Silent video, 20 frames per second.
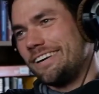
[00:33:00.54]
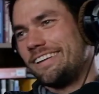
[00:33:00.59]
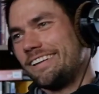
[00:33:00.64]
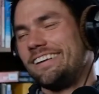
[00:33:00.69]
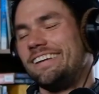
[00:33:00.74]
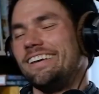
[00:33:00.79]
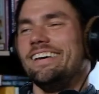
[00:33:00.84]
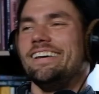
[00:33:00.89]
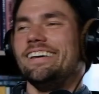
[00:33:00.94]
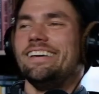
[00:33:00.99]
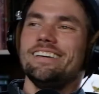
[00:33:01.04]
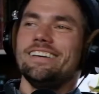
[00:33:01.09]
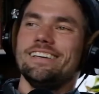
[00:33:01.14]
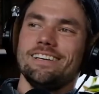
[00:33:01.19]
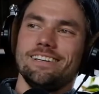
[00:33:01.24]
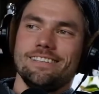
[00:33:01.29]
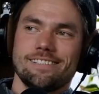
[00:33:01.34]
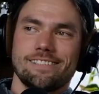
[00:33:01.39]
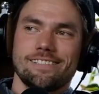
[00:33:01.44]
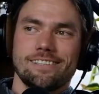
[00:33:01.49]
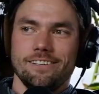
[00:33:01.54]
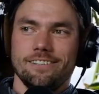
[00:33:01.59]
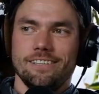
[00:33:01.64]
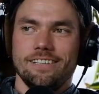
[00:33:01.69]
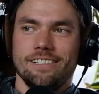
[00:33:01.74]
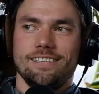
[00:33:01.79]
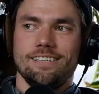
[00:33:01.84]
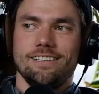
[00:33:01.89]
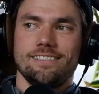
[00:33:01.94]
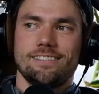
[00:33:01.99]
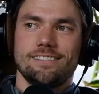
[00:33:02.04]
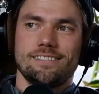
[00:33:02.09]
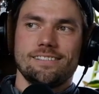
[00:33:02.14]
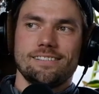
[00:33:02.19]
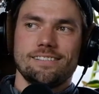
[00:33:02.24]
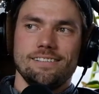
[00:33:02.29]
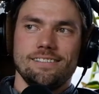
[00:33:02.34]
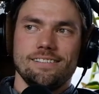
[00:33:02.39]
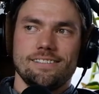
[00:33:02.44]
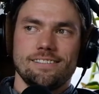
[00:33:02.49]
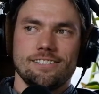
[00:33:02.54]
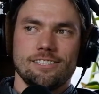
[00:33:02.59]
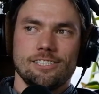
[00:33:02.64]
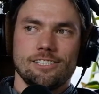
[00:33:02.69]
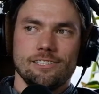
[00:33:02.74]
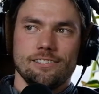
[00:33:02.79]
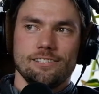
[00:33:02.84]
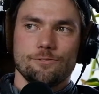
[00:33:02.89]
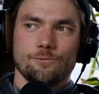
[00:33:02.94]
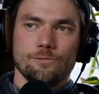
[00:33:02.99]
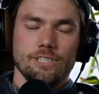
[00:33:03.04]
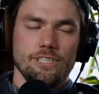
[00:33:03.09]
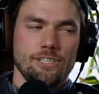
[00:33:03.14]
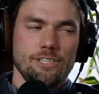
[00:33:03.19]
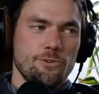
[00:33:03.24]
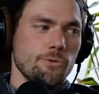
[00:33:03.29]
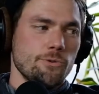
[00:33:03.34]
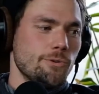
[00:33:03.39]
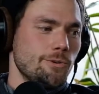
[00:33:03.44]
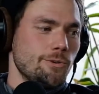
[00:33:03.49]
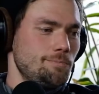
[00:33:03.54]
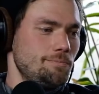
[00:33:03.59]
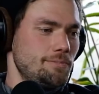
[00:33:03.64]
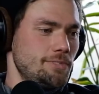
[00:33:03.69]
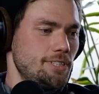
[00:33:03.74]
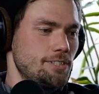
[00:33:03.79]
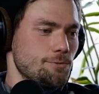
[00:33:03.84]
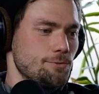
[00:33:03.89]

But still, it's really cool.